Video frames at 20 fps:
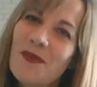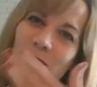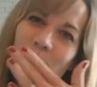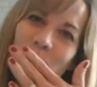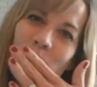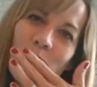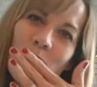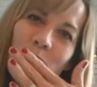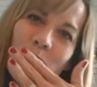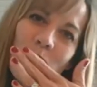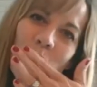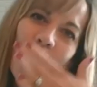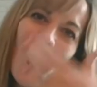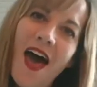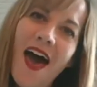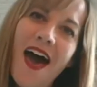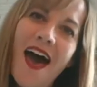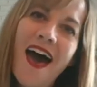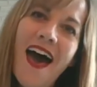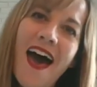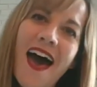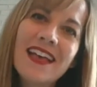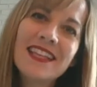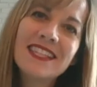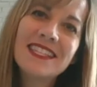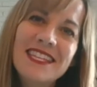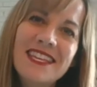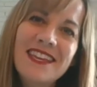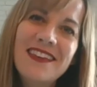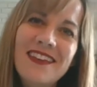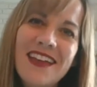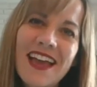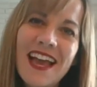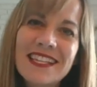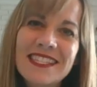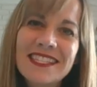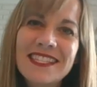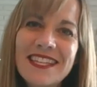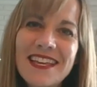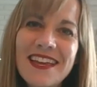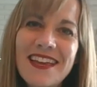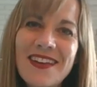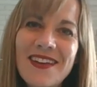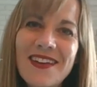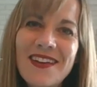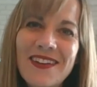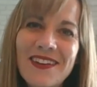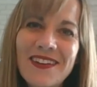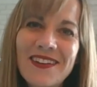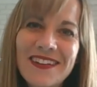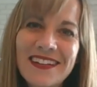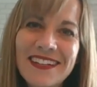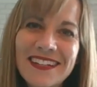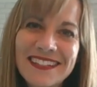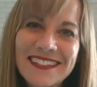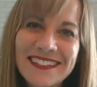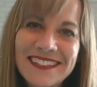Mwah! See you guys soon.